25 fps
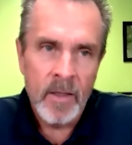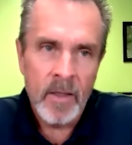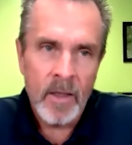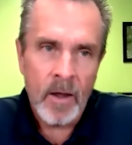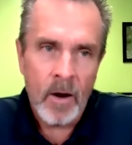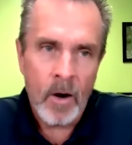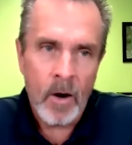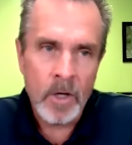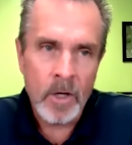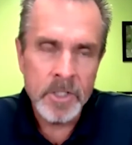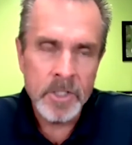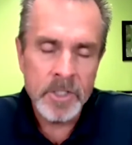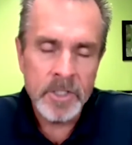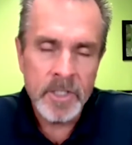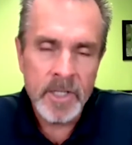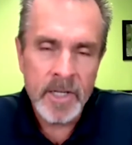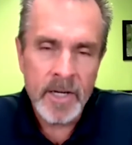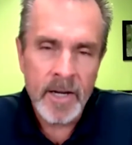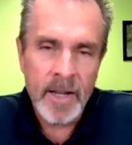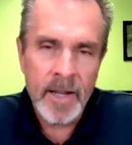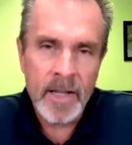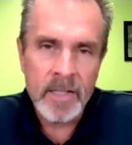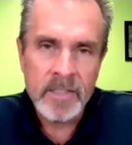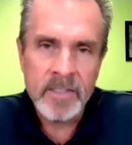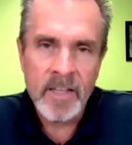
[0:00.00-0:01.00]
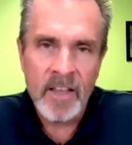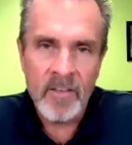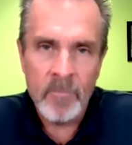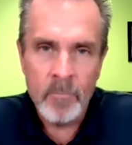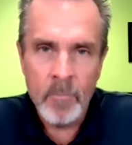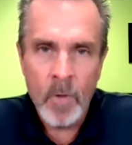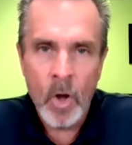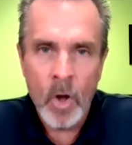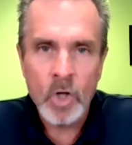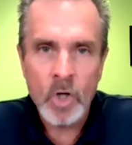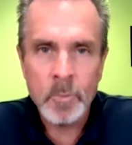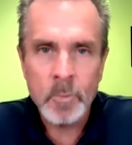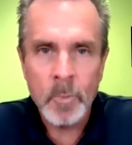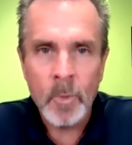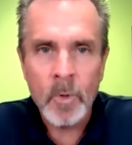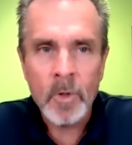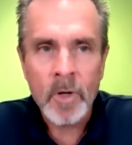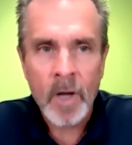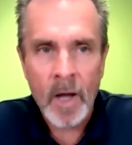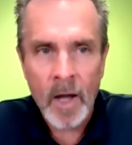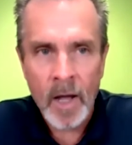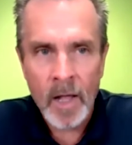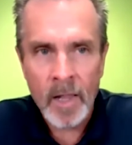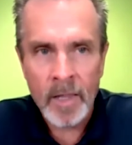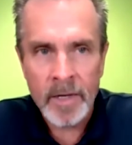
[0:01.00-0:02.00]
Argentine ants have multiple
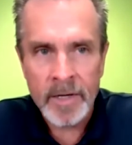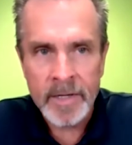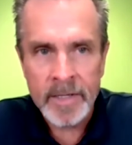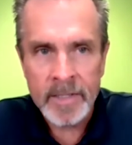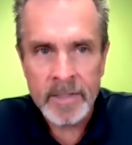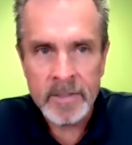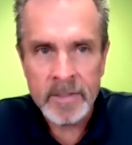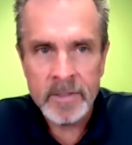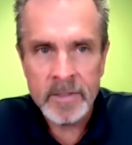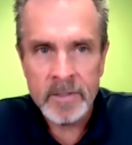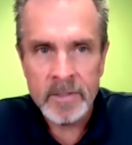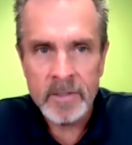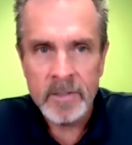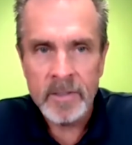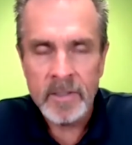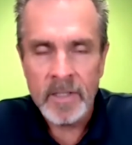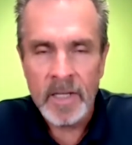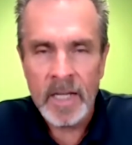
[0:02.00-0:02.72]
colonies